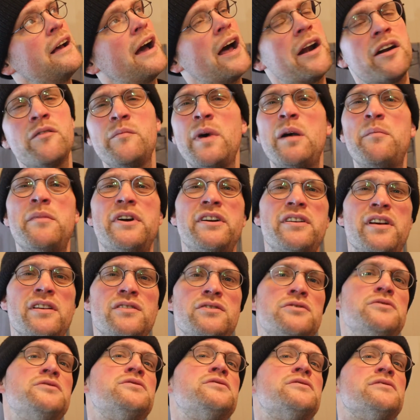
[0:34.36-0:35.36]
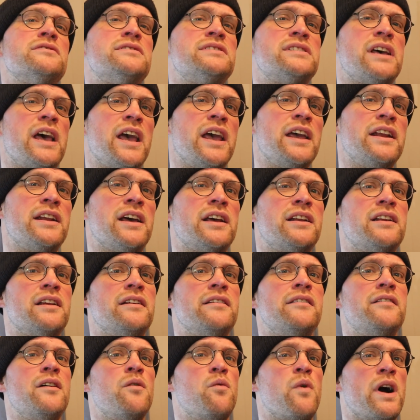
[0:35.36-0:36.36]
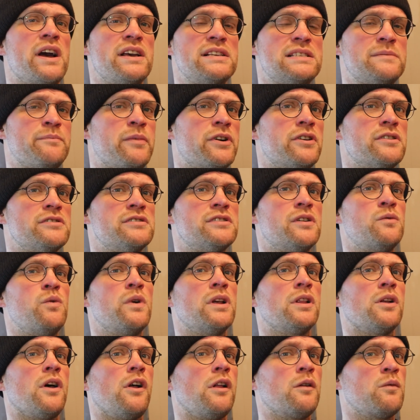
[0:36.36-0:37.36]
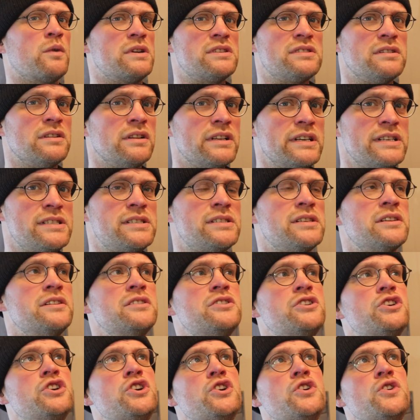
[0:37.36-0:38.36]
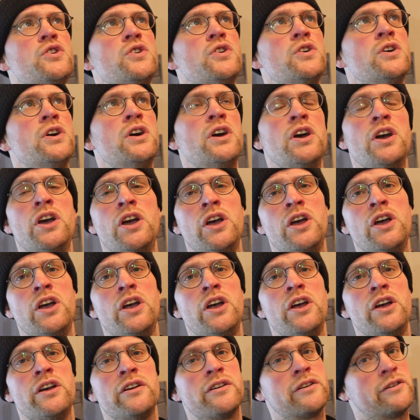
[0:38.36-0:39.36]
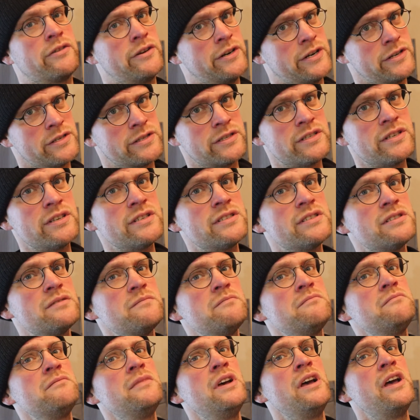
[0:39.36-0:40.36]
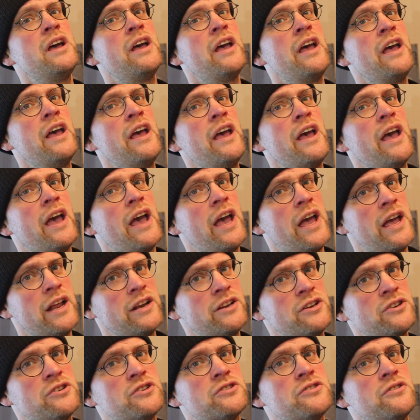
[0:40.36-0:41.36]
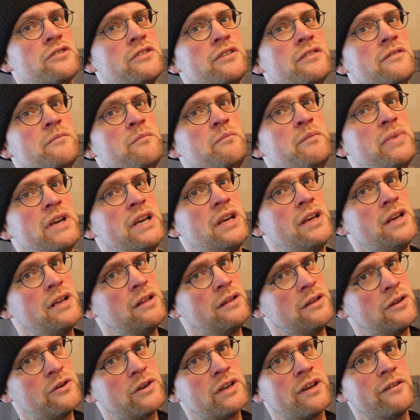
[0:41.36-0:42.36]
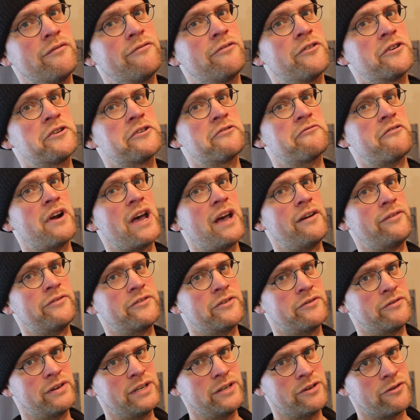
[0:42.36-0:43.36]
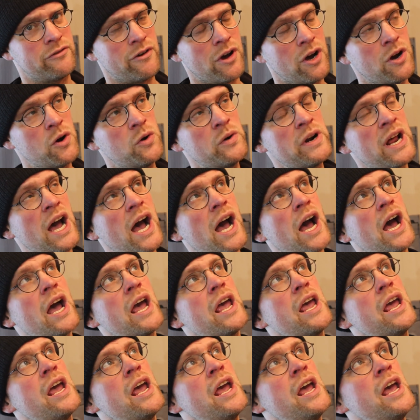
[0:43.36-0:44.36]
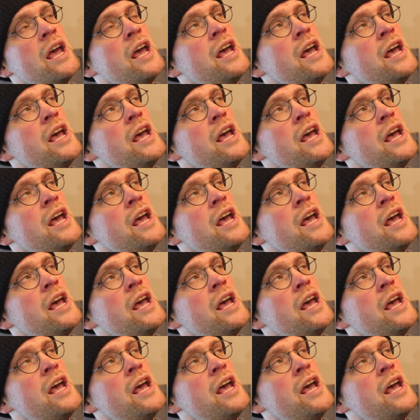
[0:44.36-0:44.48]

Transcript: I remember they used to say that the wise person will always listen to criticism and you should be looking for the rafter in your own eye.